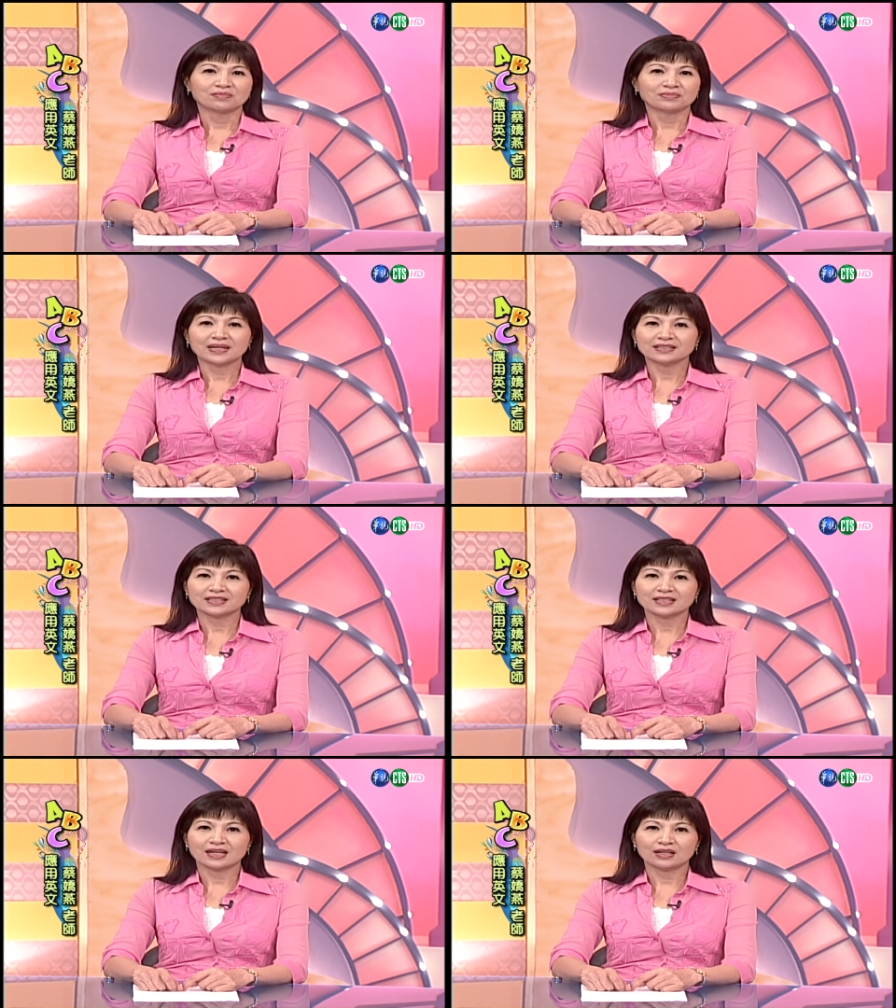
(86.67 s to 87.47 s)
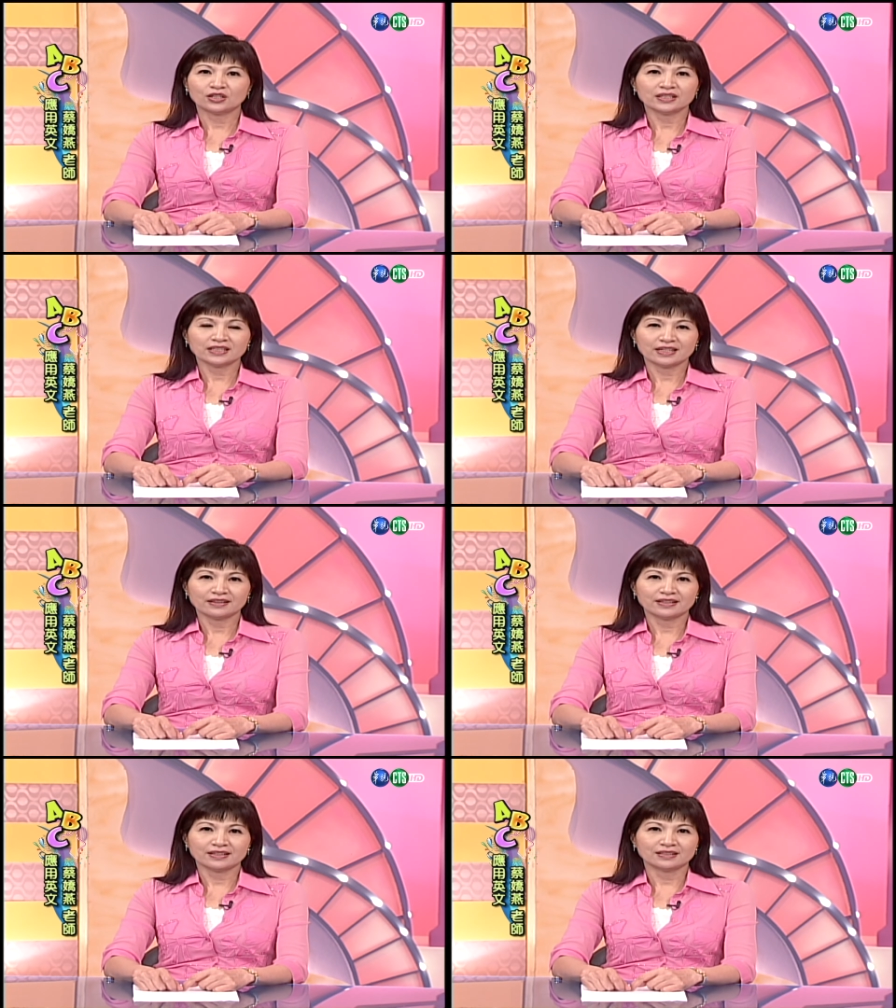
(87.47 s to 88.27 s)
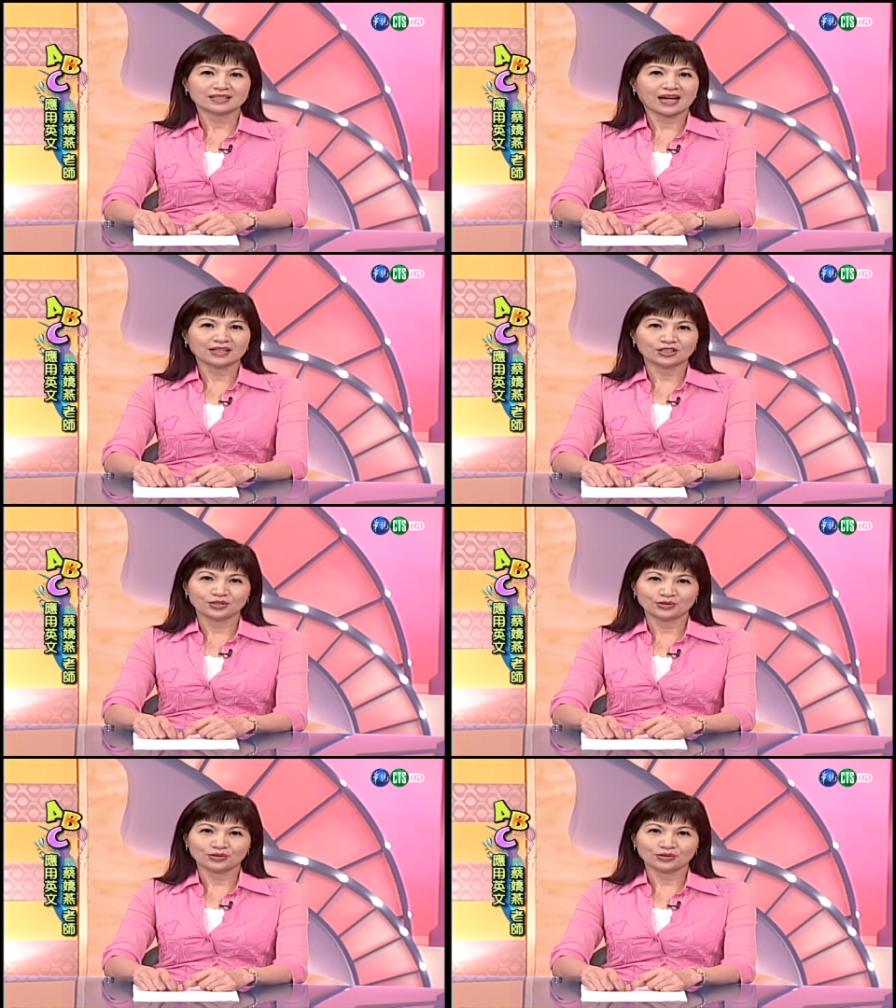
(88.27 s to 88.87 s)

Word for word: By just uh, looking at the title,